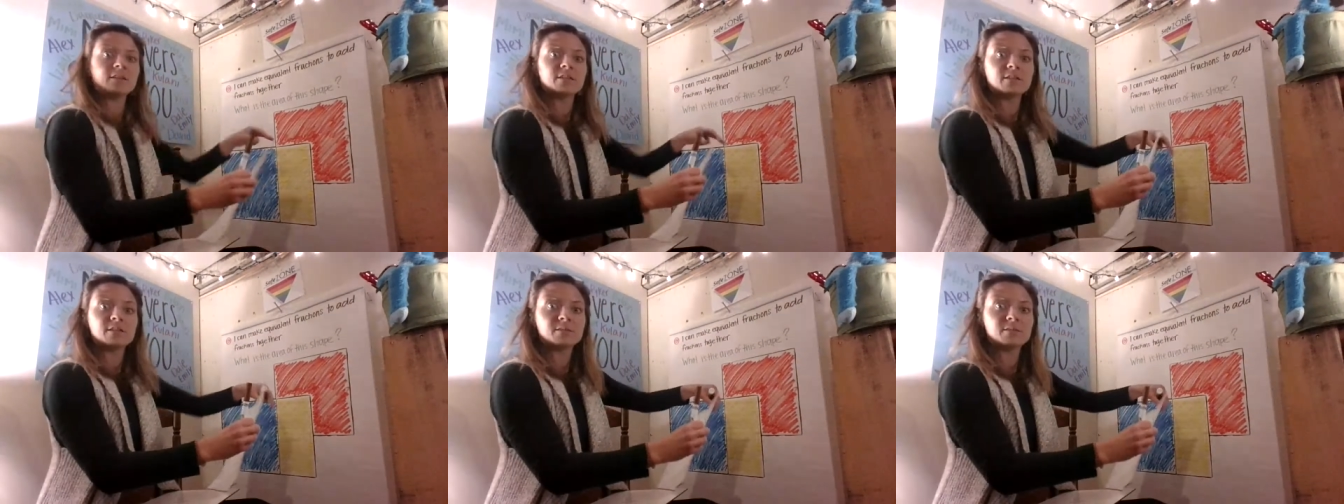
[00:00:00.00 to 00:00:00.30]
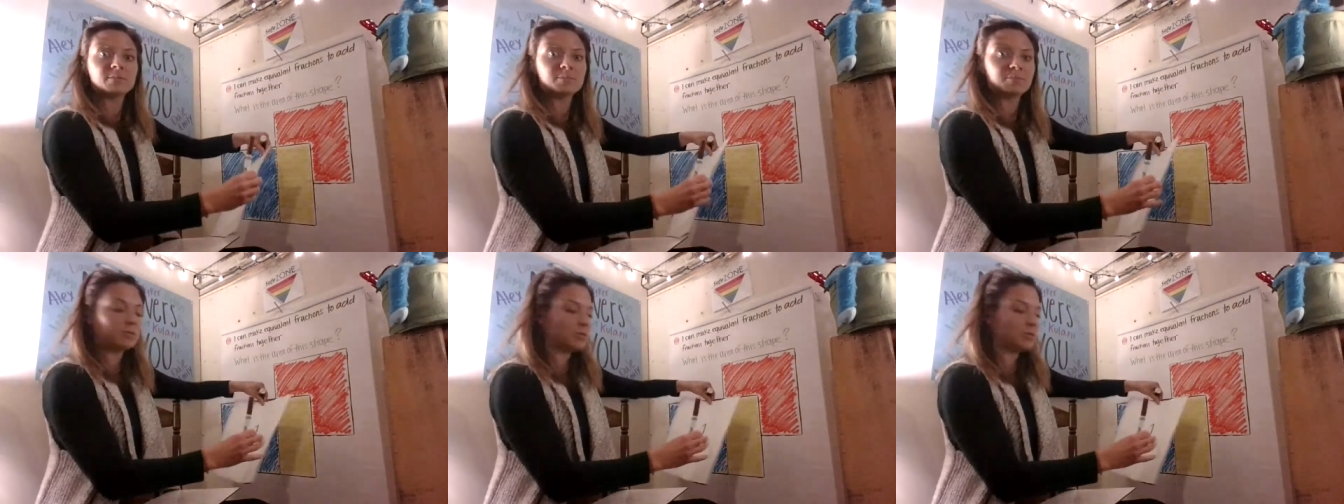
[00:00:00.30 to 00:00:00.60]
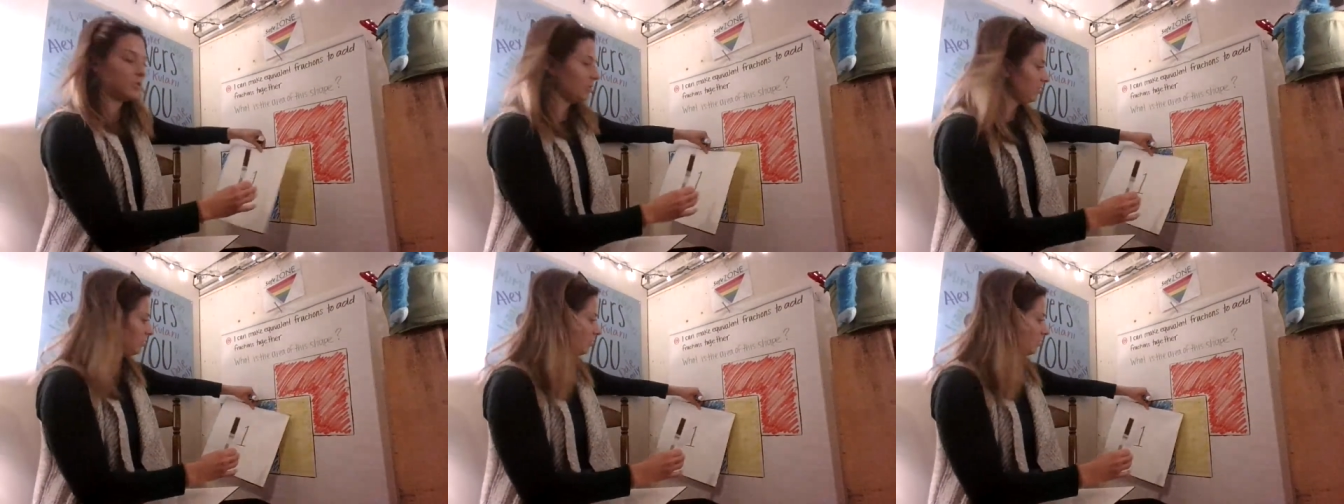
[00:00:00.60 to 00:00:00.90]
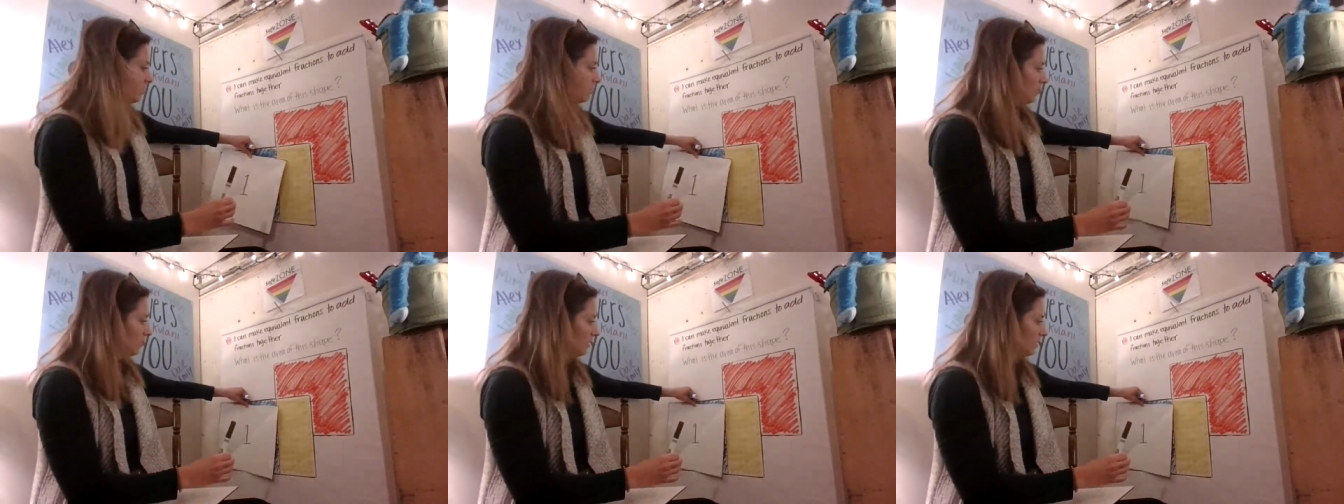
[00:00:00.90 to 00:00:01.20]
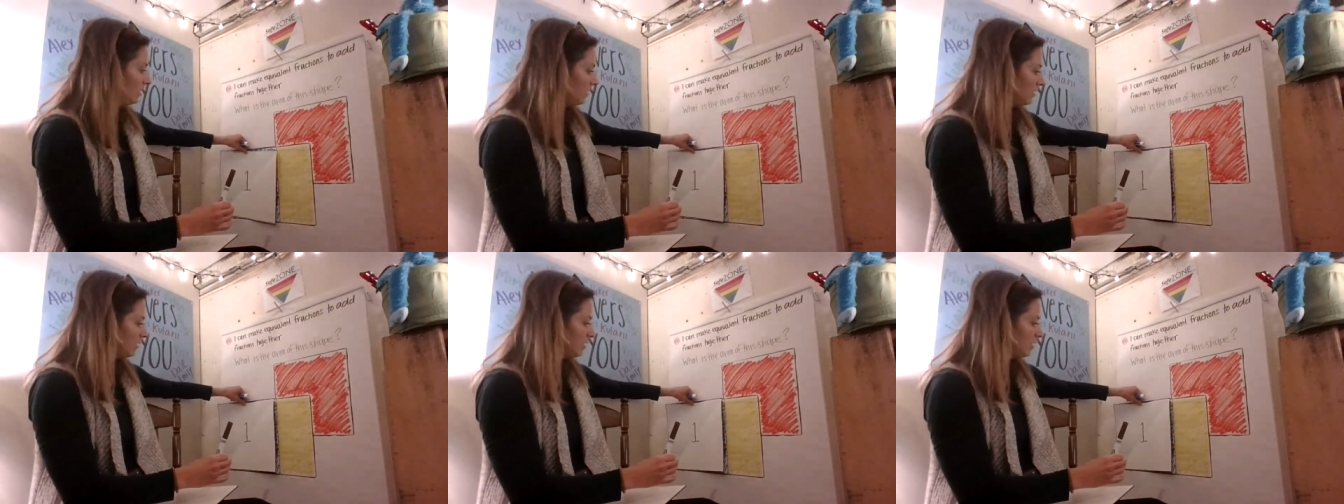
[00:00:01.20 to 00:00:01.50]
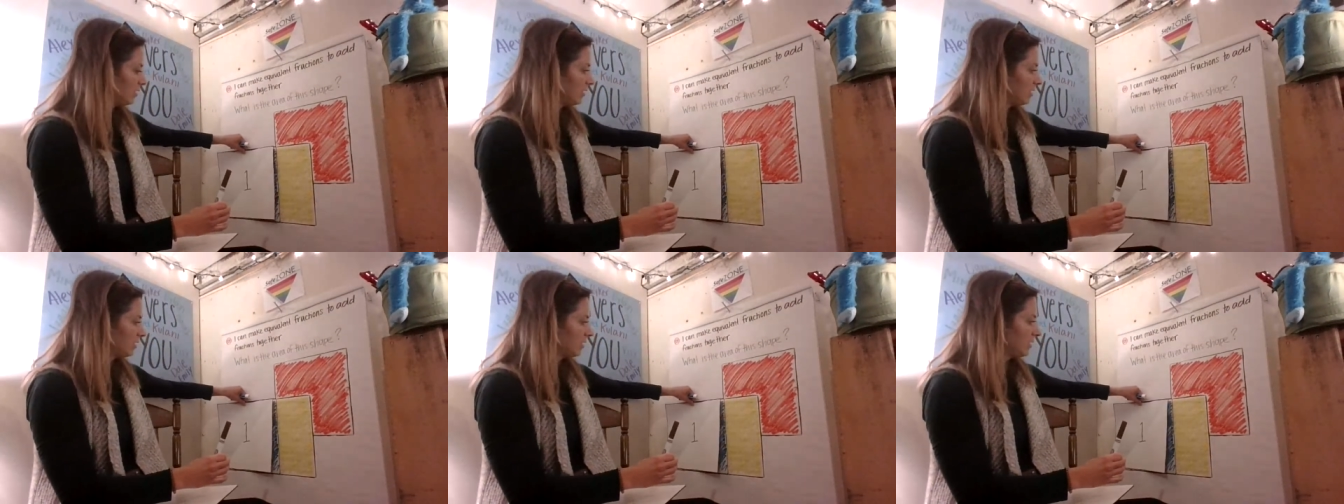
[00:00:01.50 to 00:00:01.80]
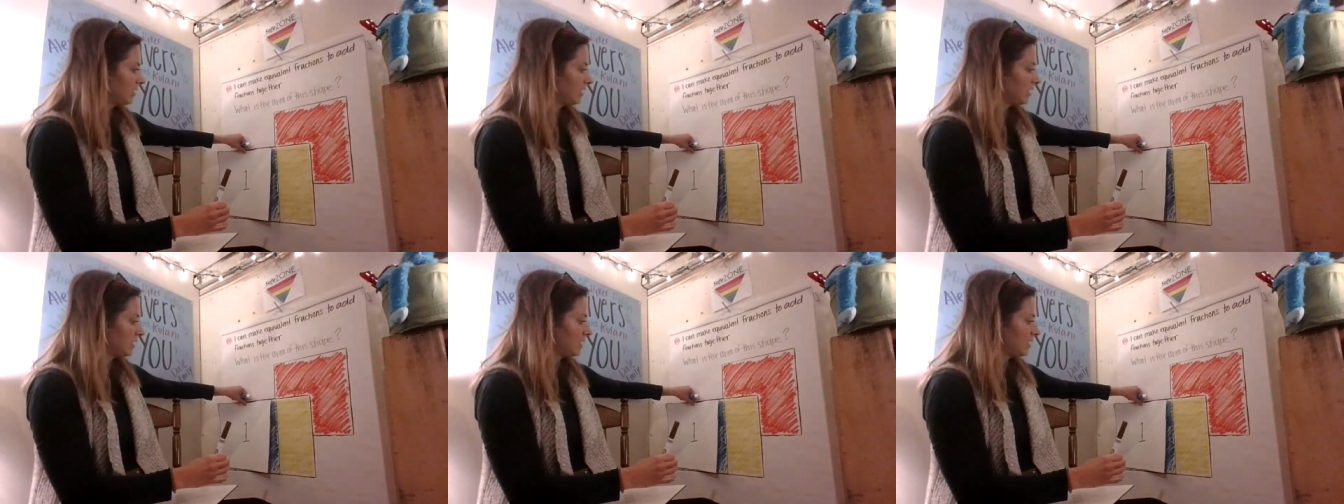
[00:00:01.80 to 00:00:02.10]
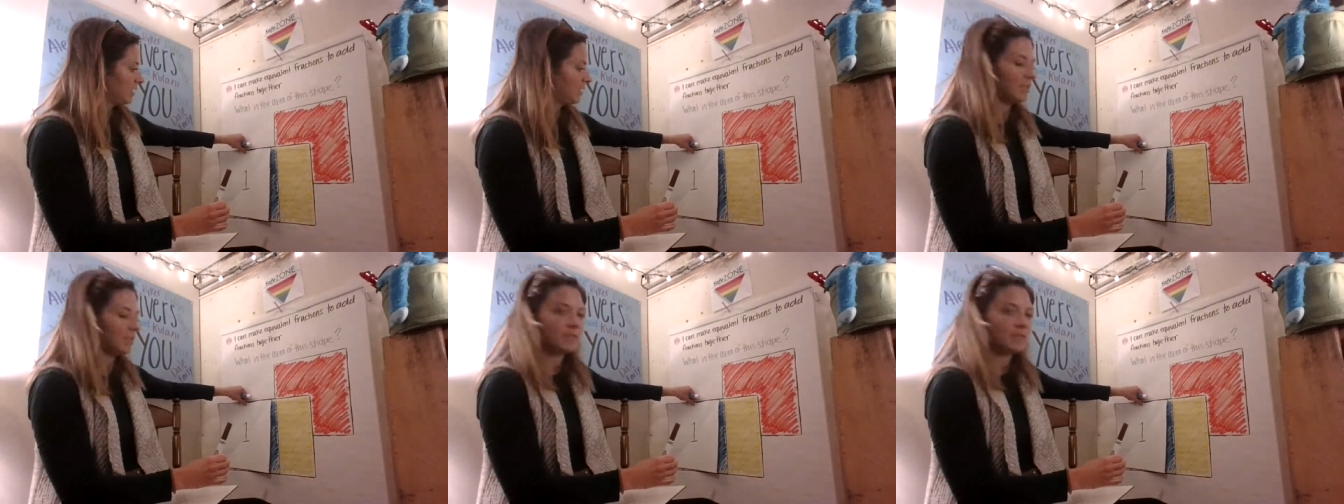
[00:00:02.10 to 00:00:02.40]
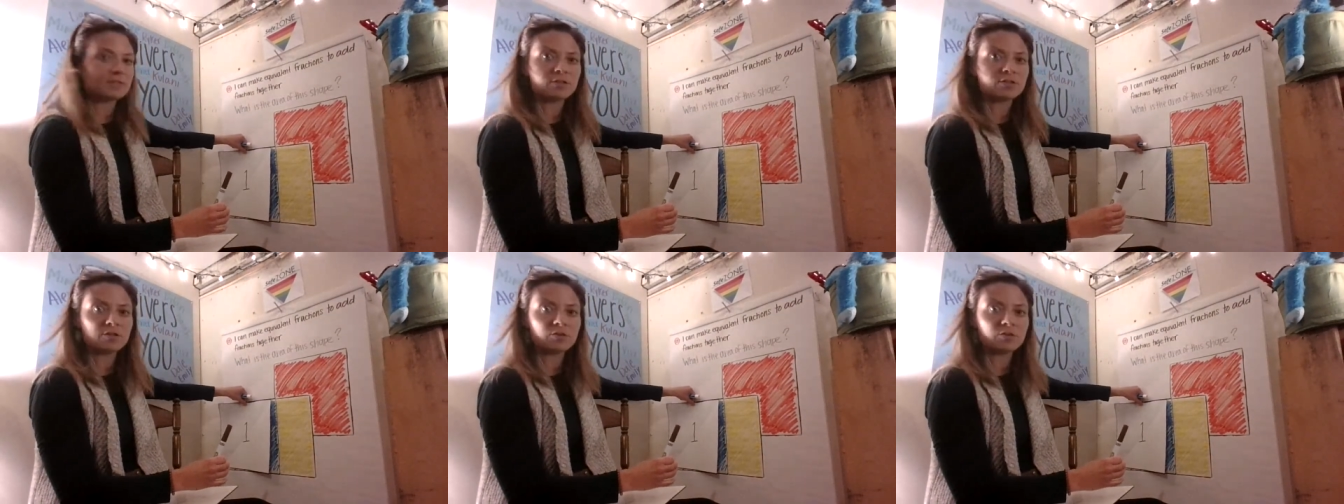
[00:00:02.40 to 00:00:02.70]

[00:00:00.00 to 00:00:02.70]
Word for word: the blue is